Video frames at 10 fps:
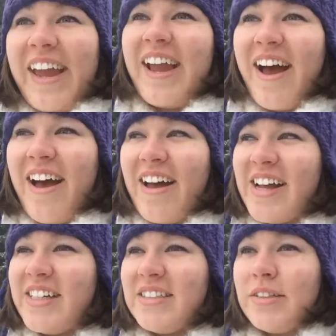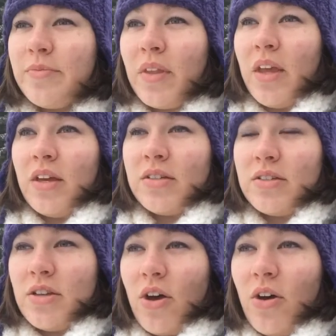Hey guys!
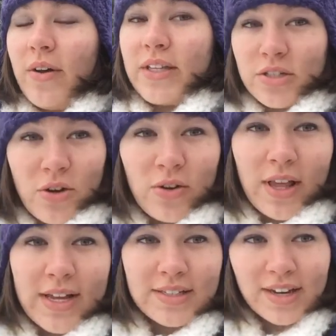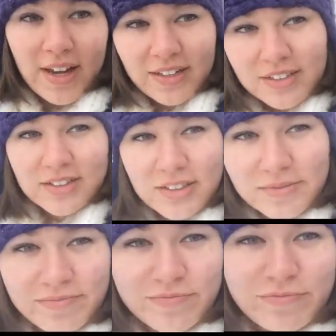So it snowed last night
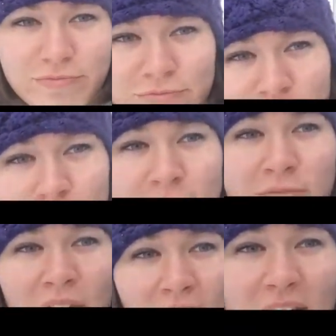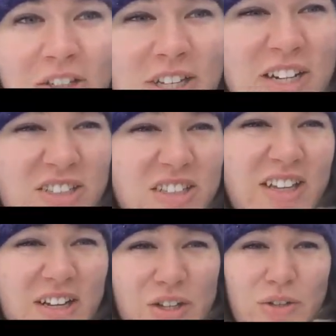and there's actually
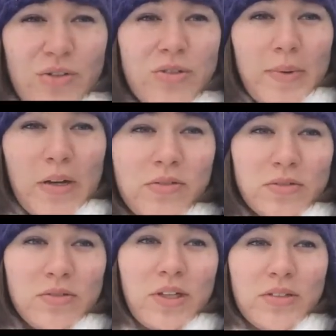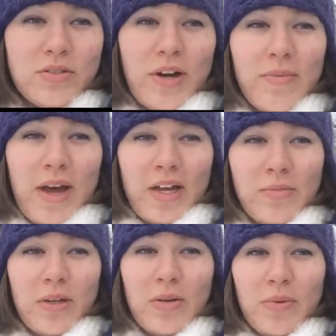like a huge mountain that's right
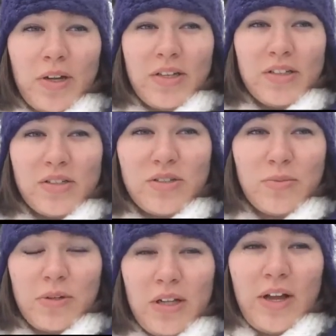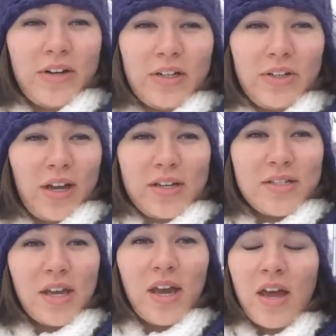behind me but it's super cloudy and you can't
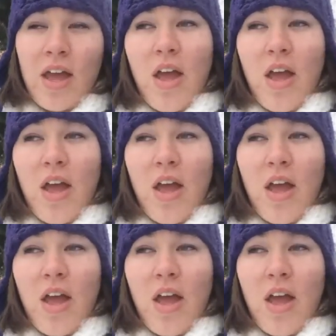see it.